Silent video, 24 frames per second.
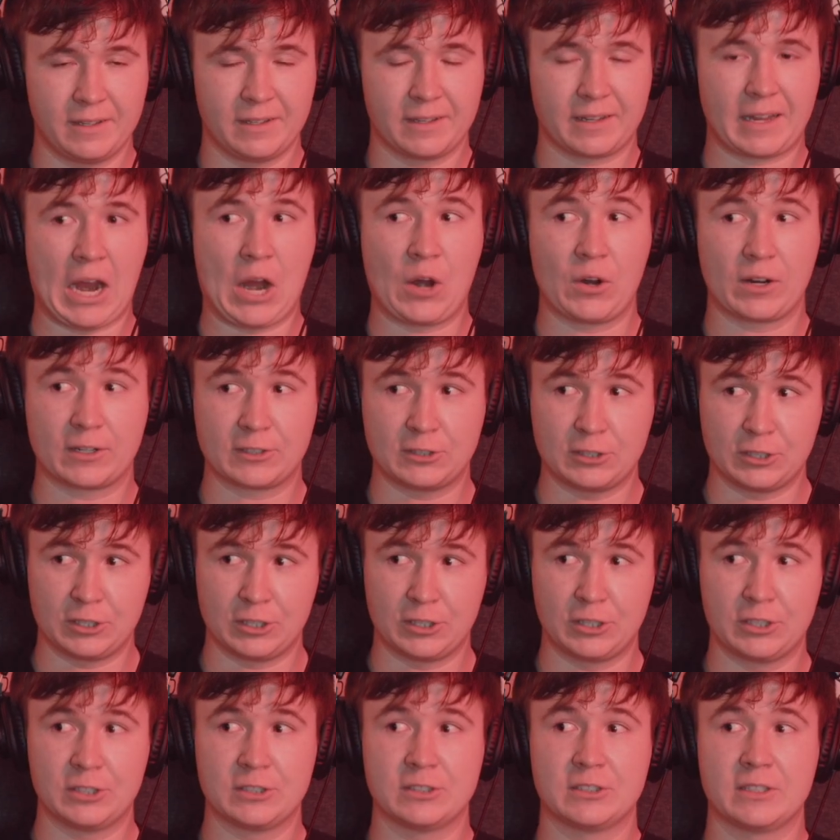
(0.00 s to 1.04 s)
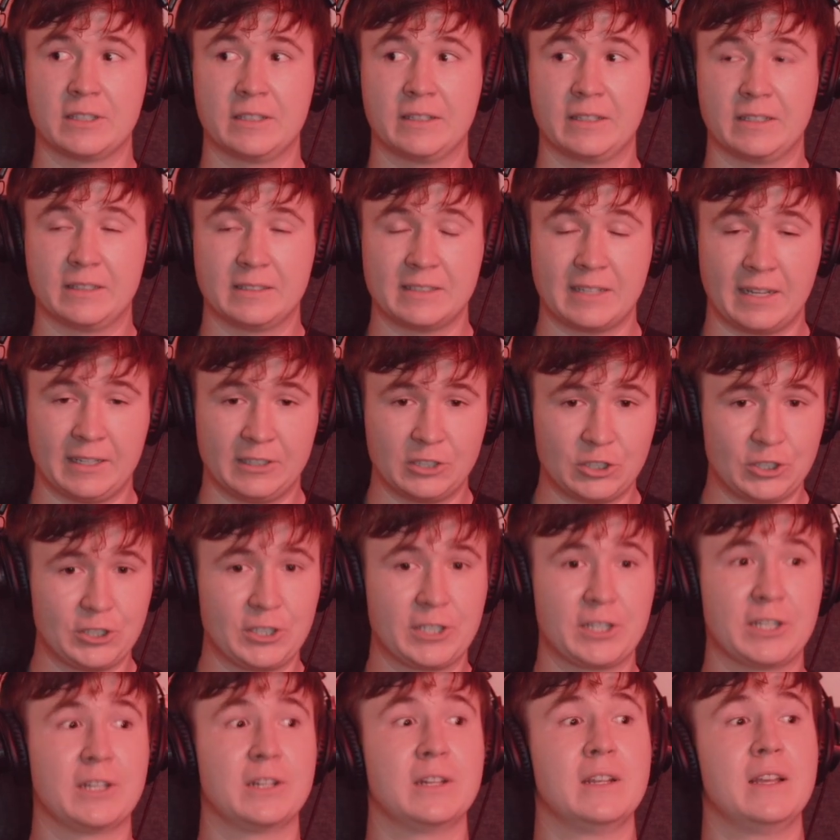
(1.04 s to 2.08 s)
characters and the
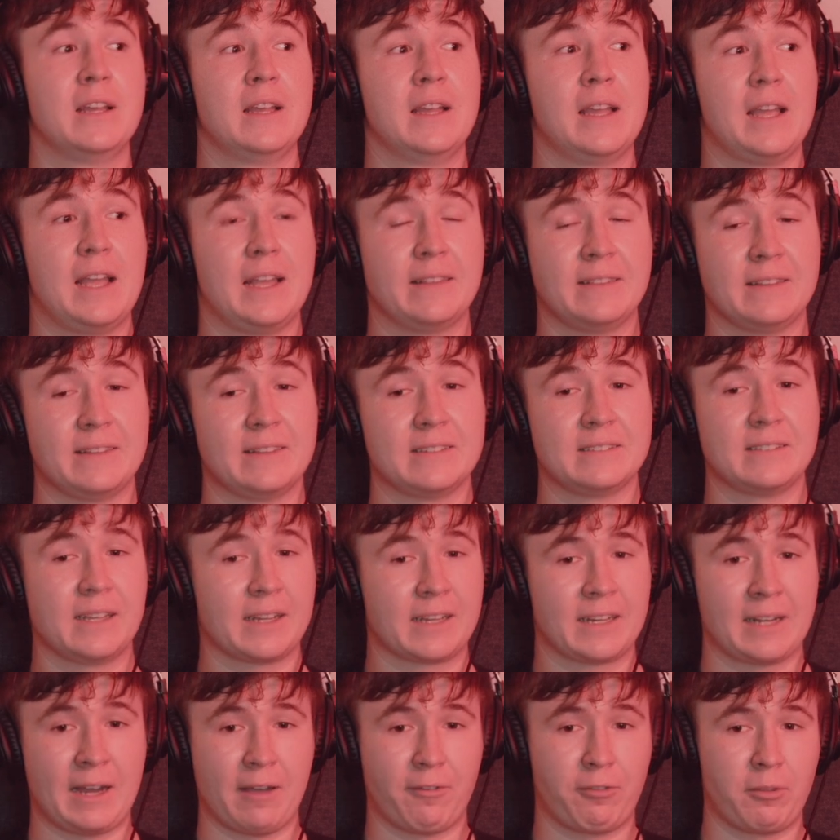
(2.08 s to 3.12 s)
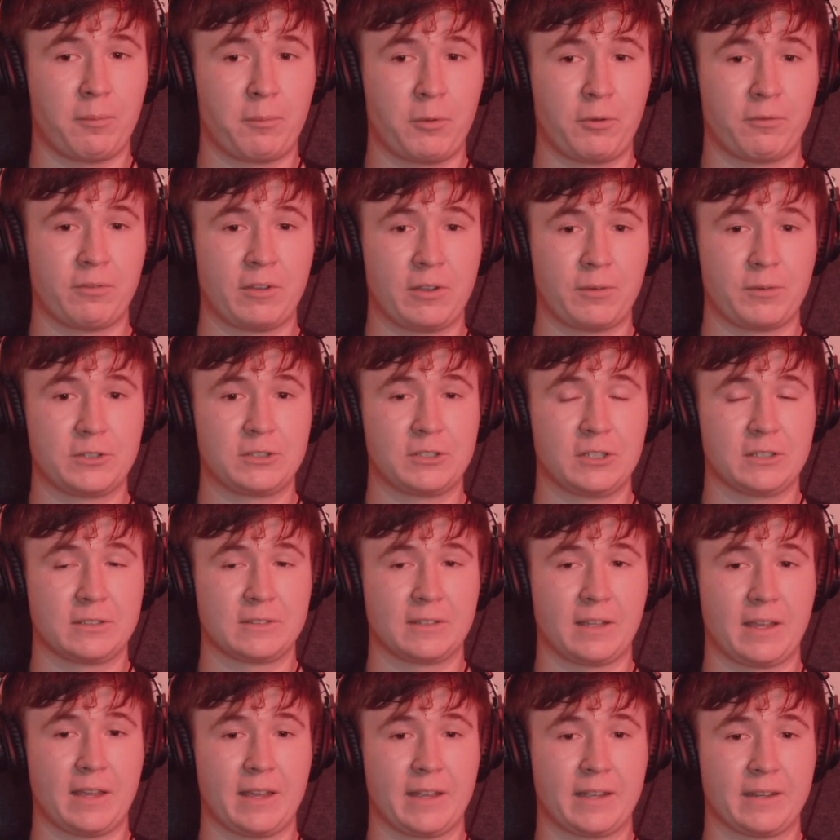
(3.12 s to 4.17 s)
tension, and then the second half of the movie was just
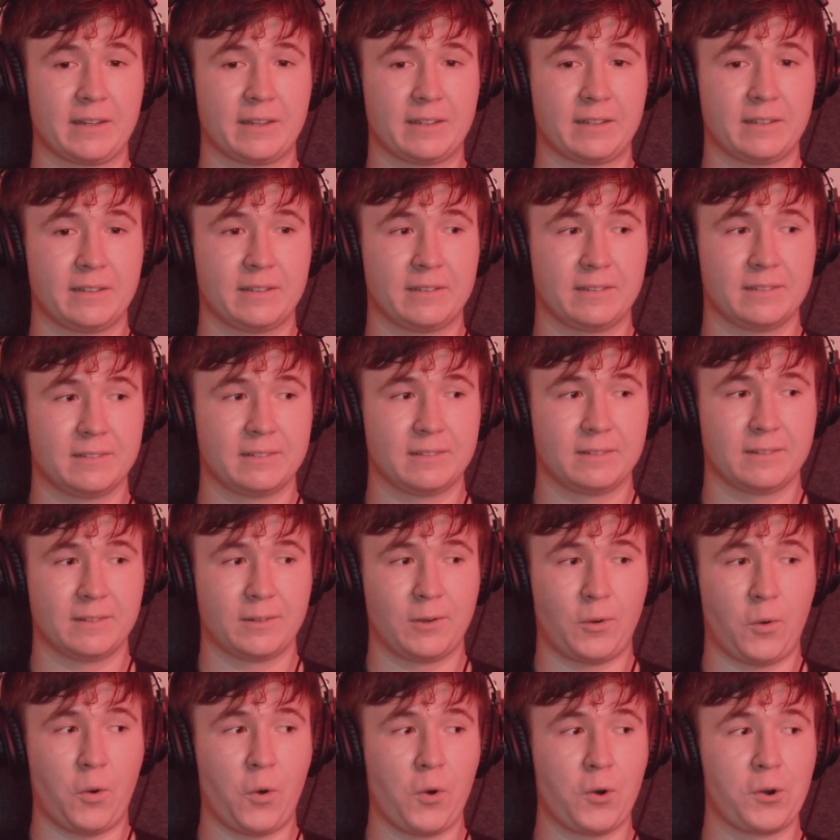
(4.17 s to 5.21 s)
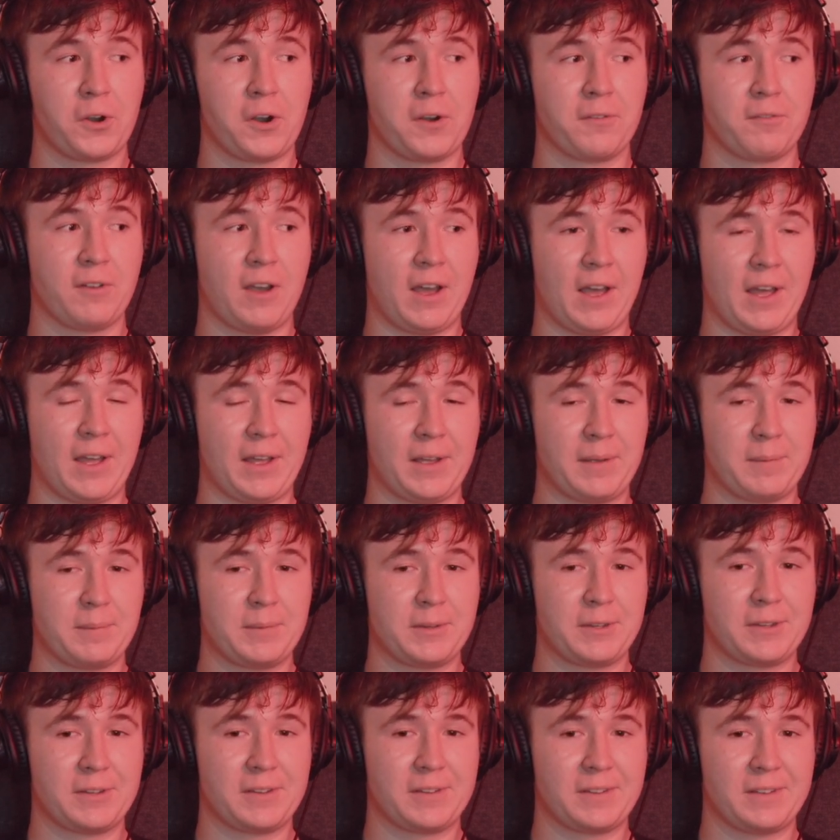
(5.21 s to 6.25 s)
like horror
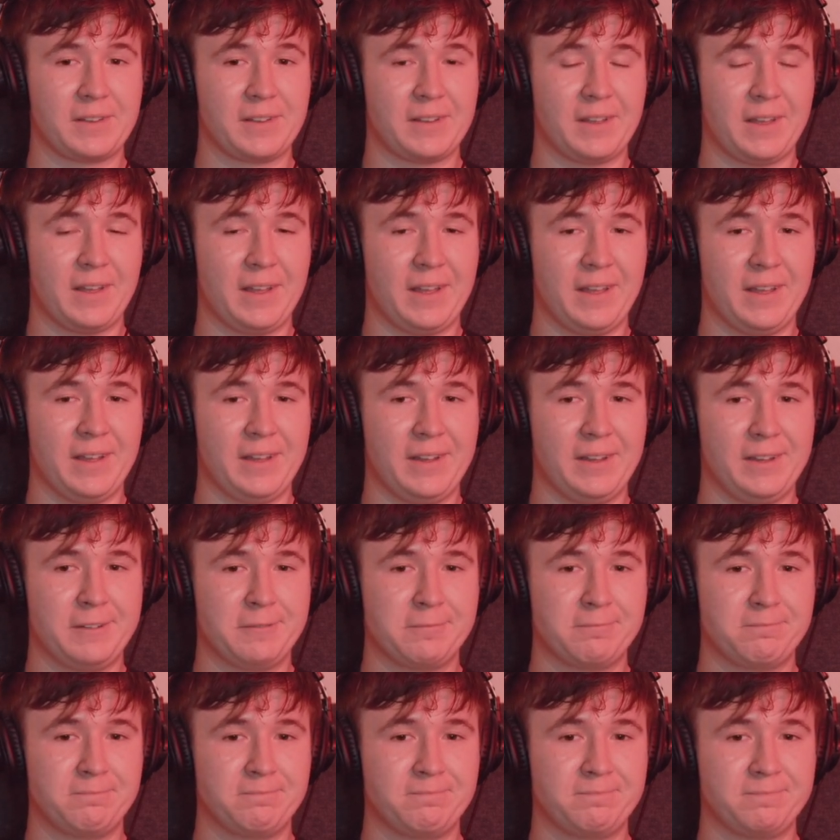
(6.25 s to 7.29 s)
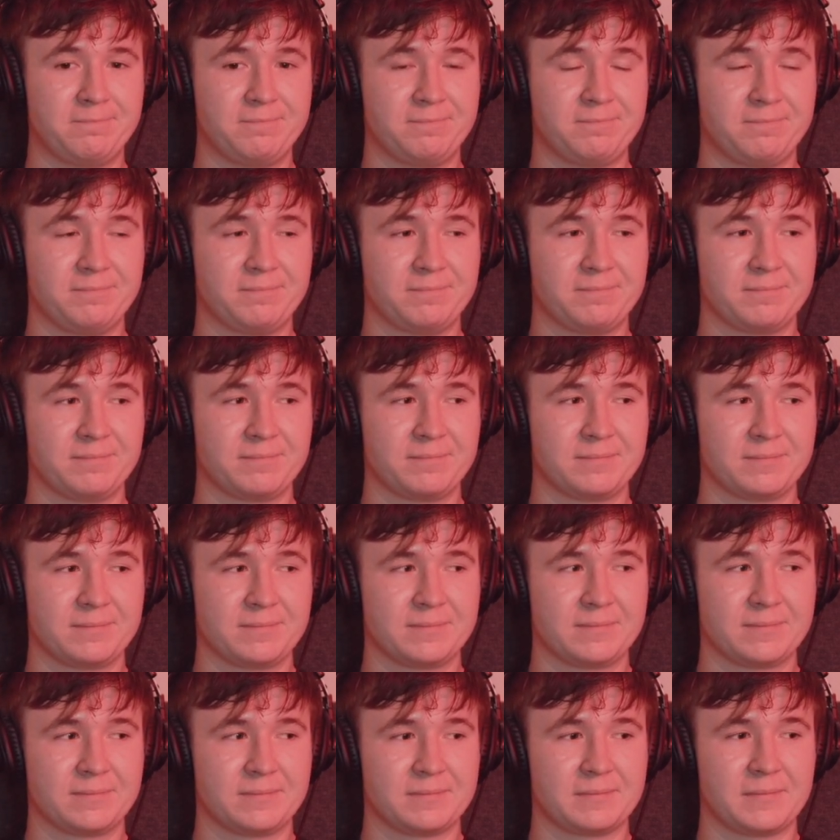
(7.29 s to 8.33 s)
vibes. Um
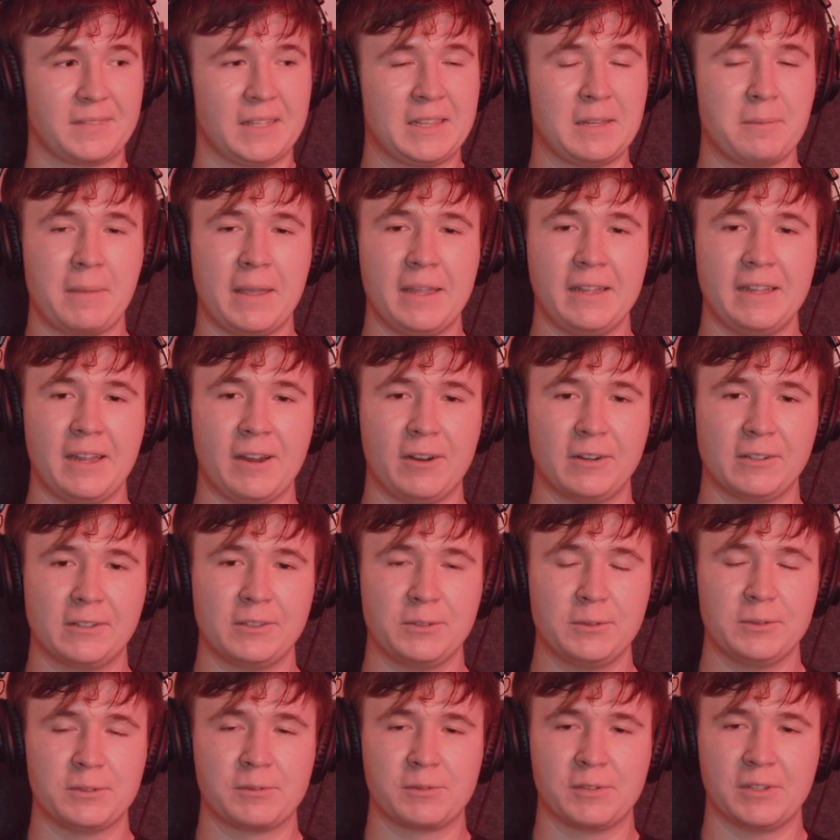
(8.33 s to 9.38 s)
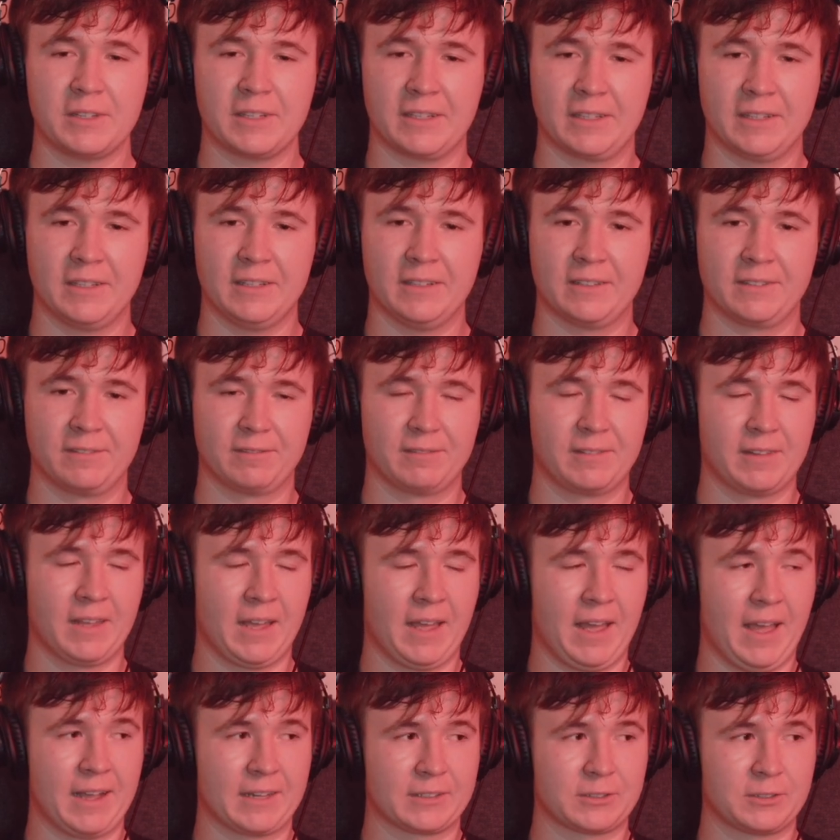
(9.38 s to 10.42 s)
and the main character was really good.
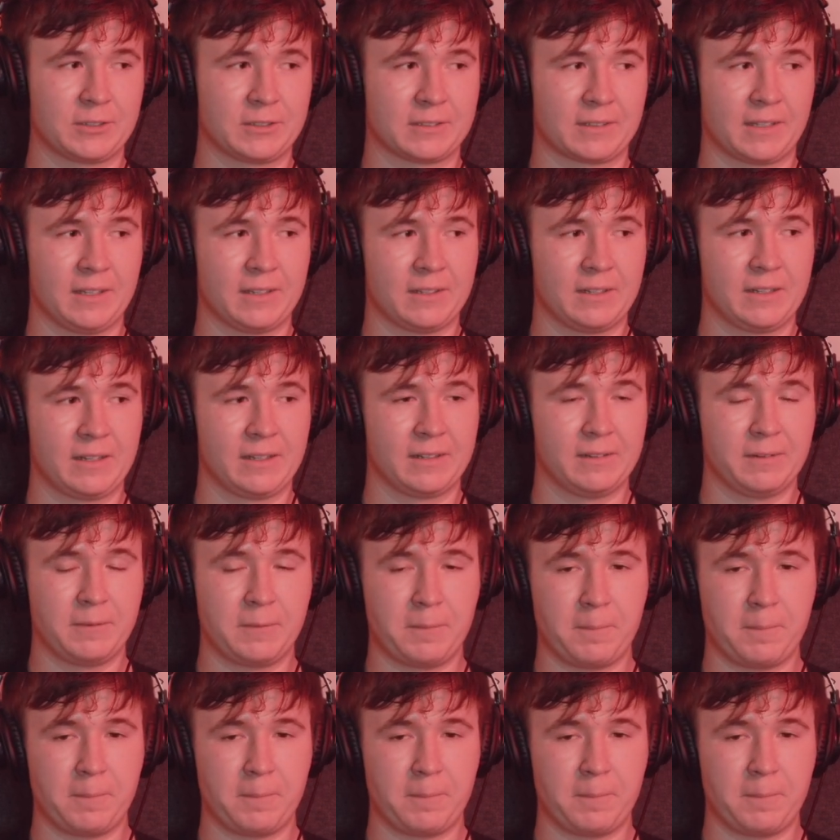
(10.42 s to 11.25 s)
The actress killed it.